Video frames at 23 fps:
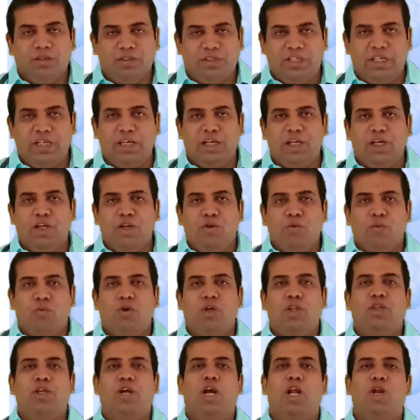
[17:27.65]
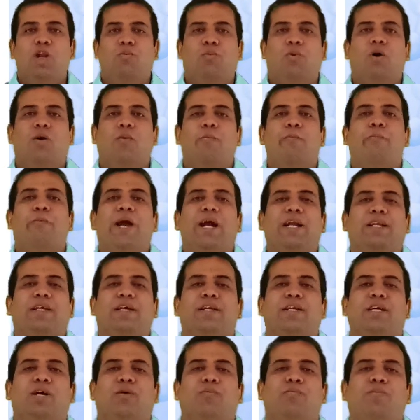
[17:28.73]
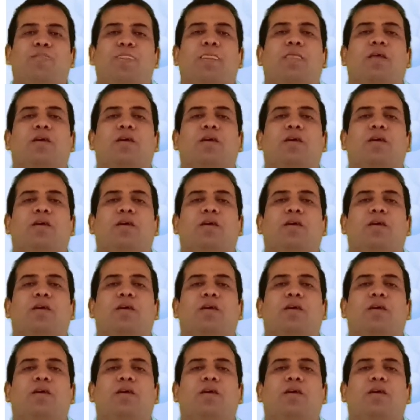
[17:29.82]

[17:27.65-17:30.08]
gene with the help of bacterium.